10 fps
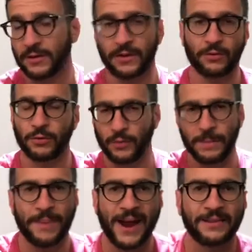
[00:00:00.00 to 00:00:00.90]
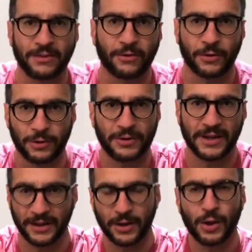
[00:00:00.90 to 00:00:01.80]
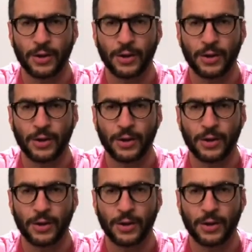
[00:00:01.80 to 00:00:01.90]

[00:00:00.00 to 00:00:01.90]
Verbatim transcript: because I sort of went back to start looking at,